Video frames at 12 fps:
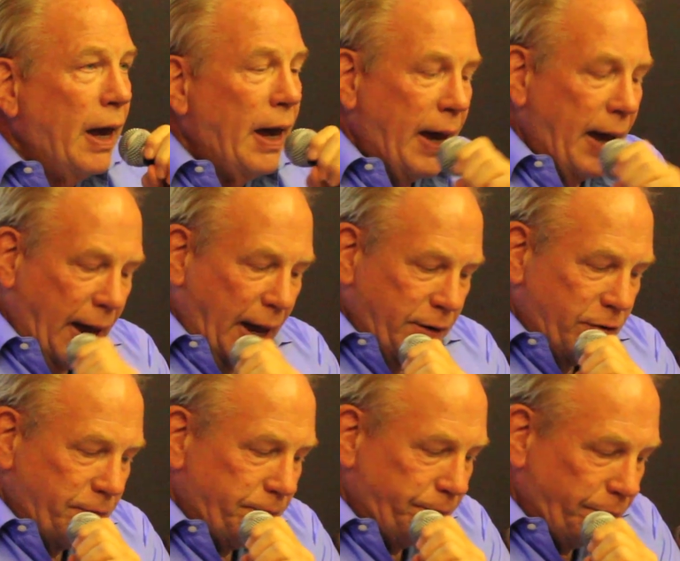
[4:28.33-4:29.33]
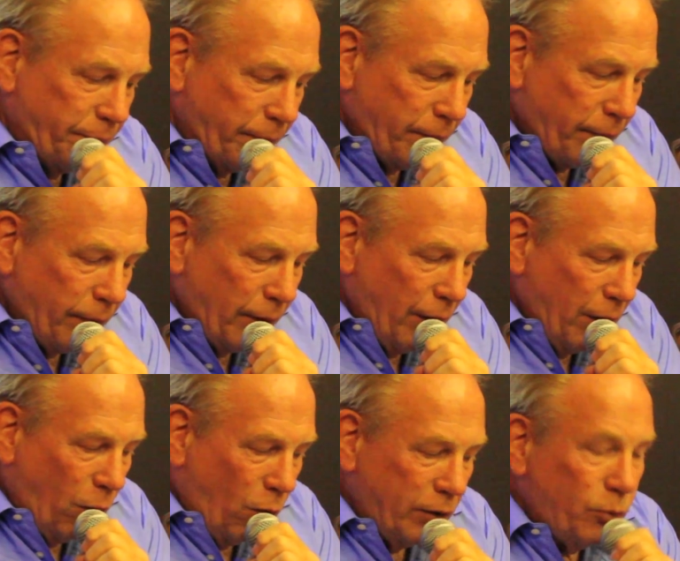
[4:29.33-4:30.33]
And
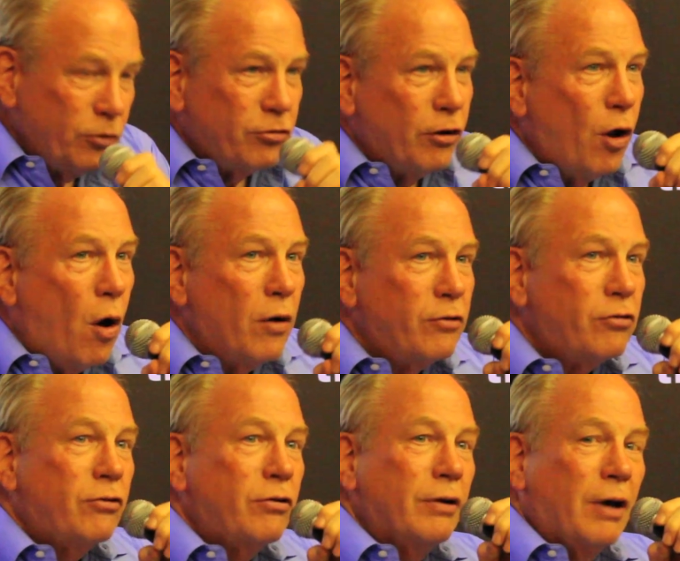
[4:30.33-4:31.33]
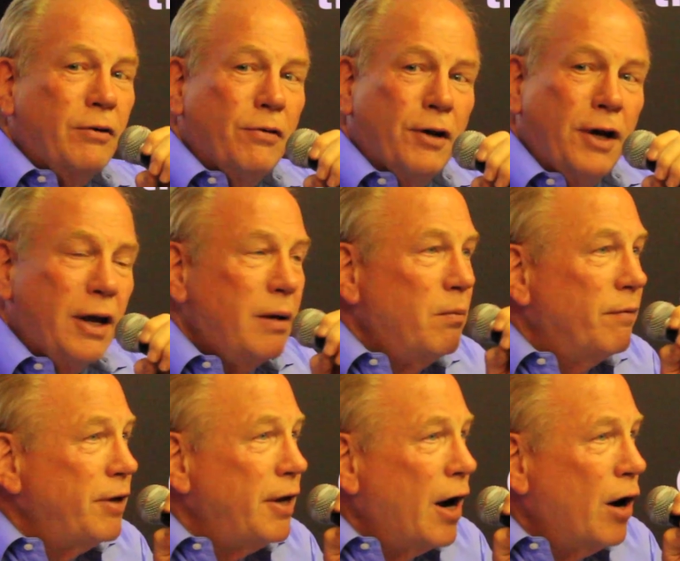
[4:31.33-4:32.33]
what was launched under the name
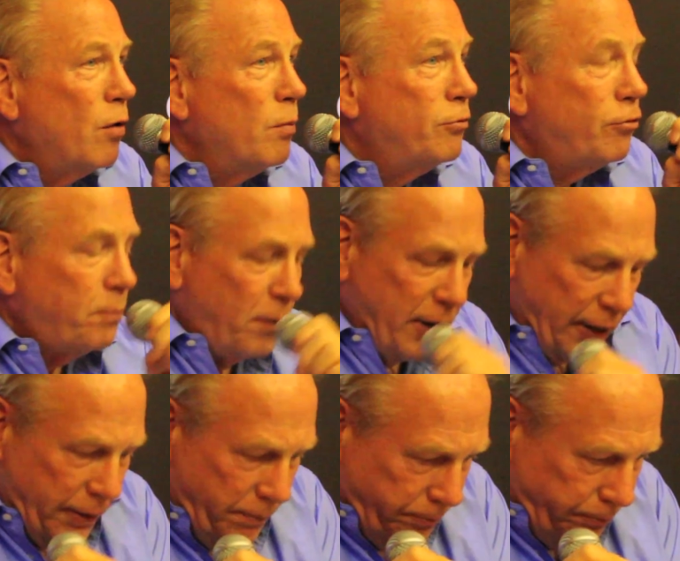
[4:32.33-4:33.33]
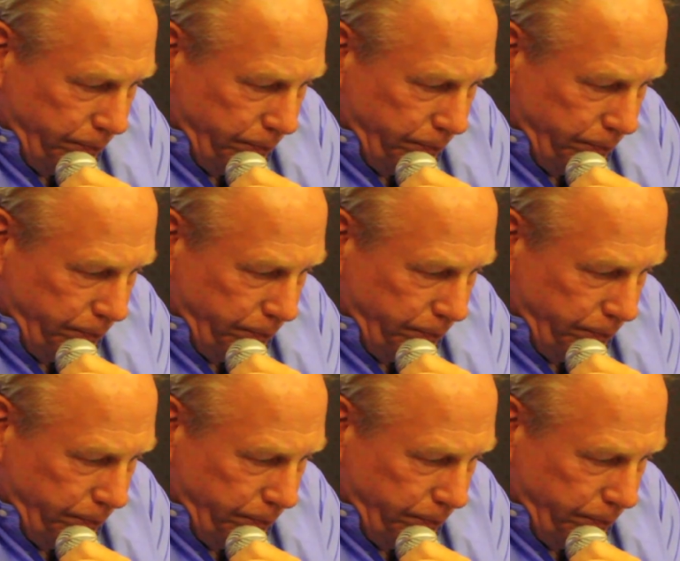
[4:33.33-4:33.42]
of the Arab Spring